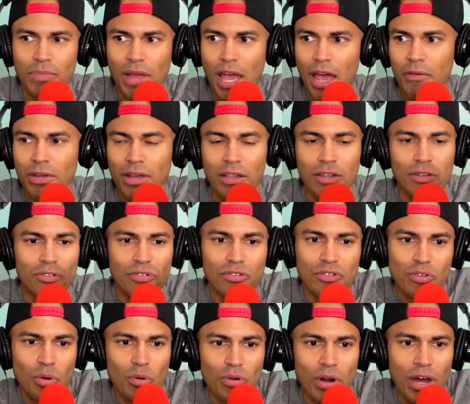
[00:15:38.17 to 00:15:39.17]
having a little
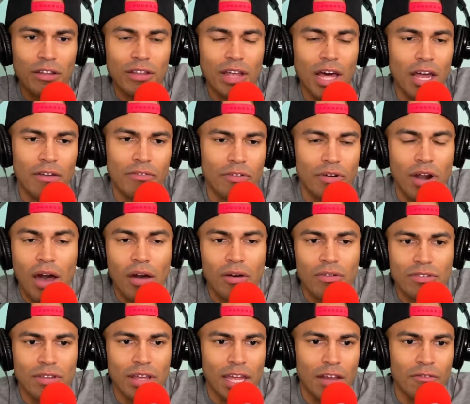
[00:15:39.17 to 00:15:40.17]
store out of her
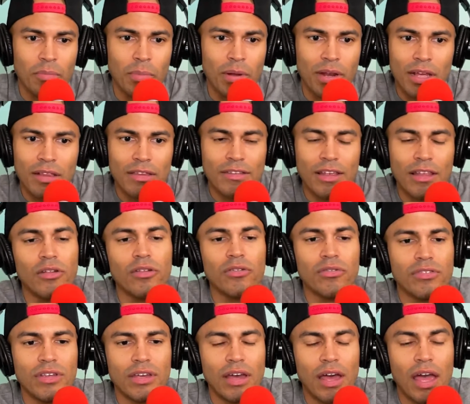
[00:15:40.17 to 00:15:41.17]
house, like everybody in Santa
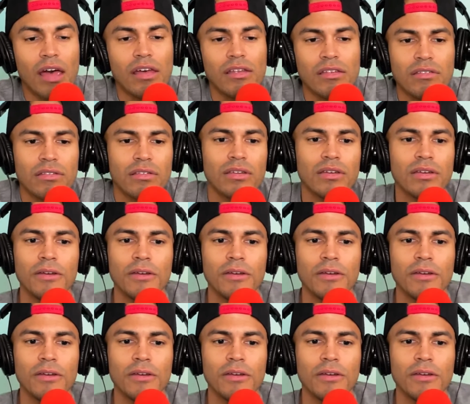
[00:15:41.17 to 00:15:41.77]
Lucia has.